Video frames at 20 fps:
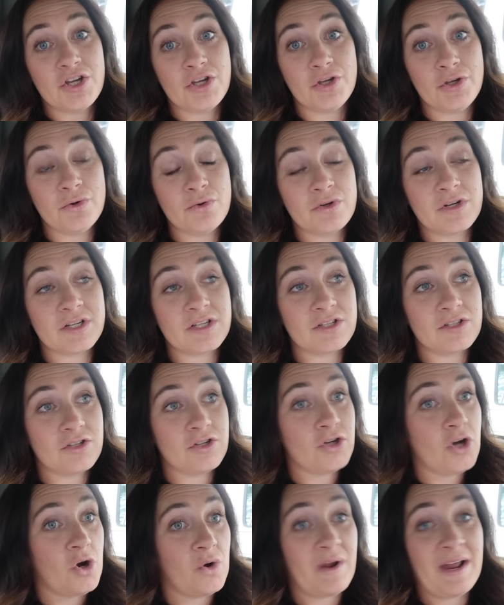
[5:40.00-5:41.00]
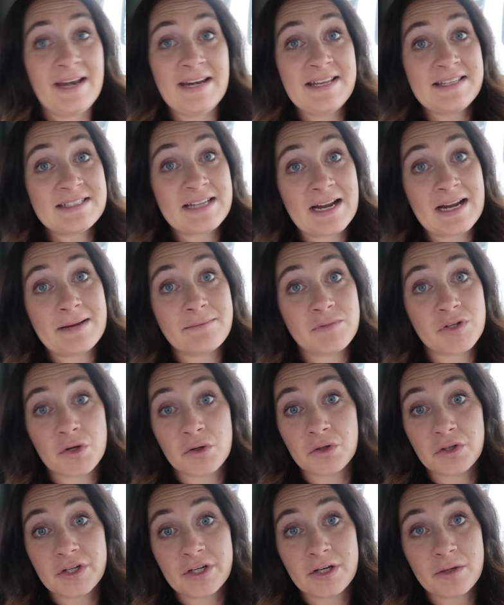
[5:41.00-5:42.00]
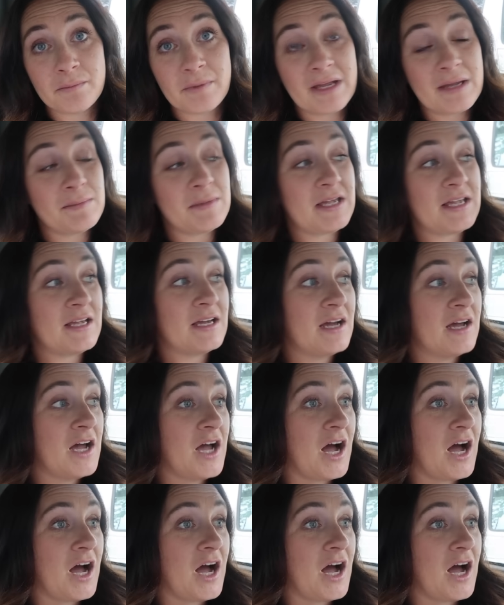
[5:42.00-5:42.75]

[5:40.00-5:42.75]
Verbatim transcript: You can go anytime to go look at your baby.